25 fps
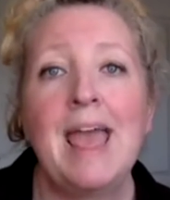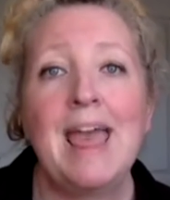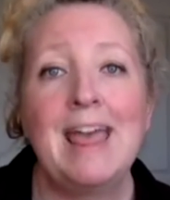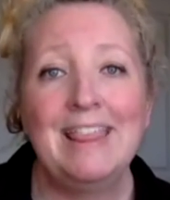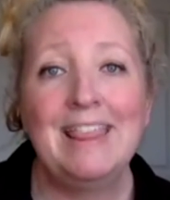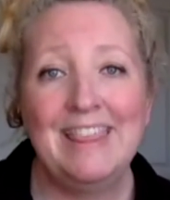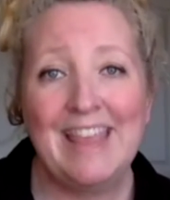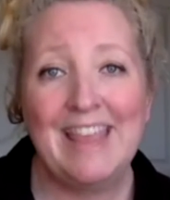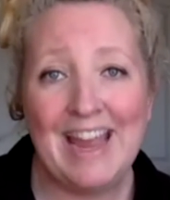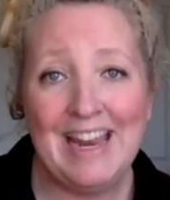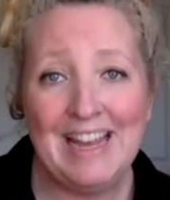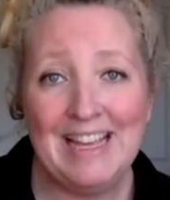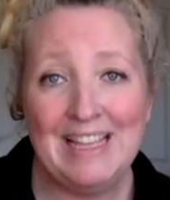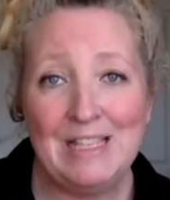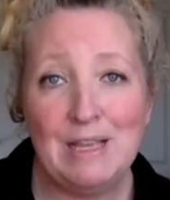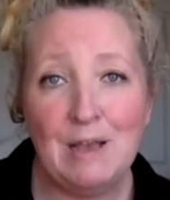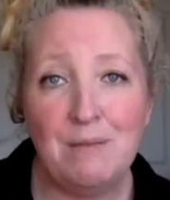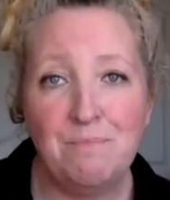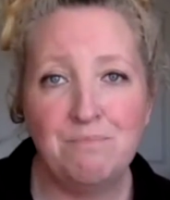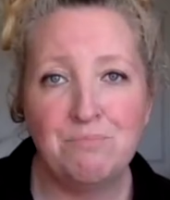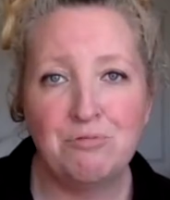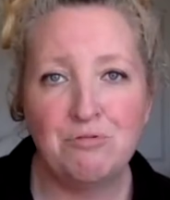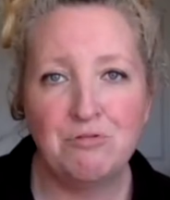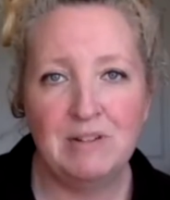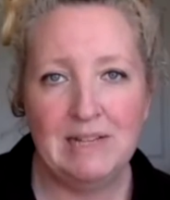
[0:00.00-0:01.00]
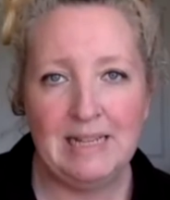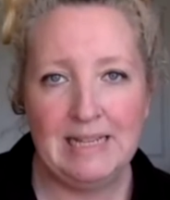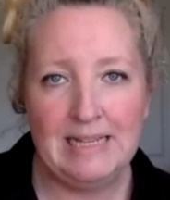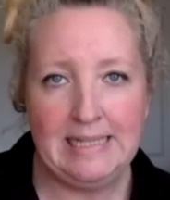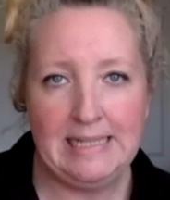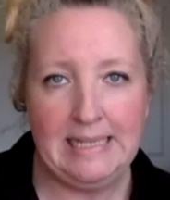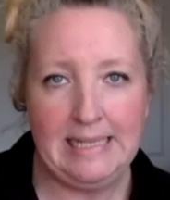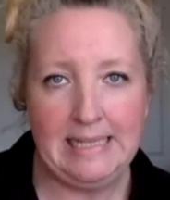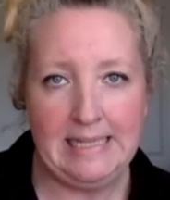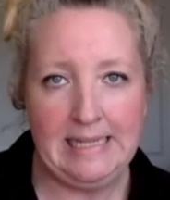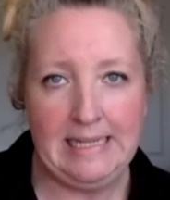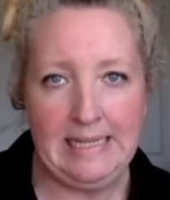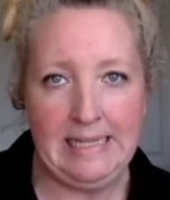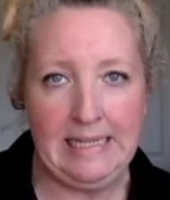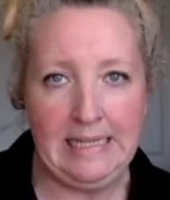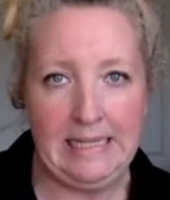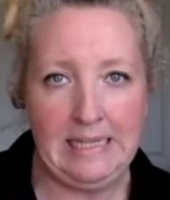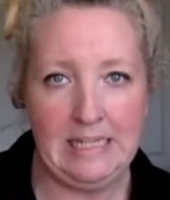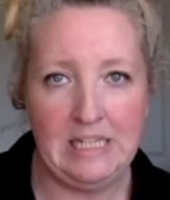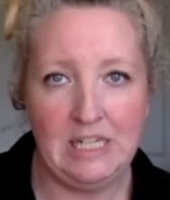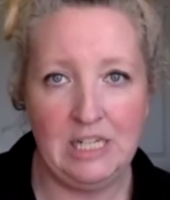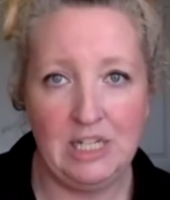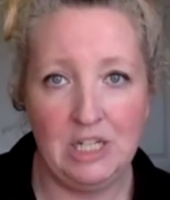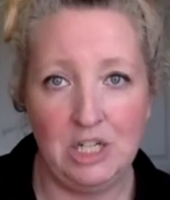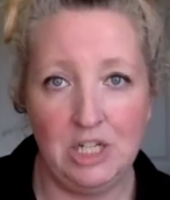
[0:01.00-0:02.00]
that is a pre-existing
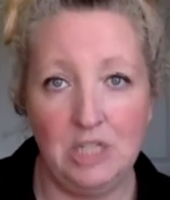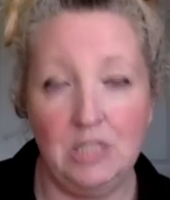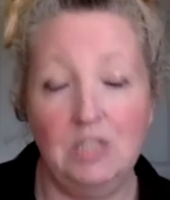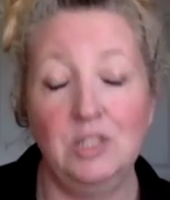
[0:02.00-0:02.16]
condition.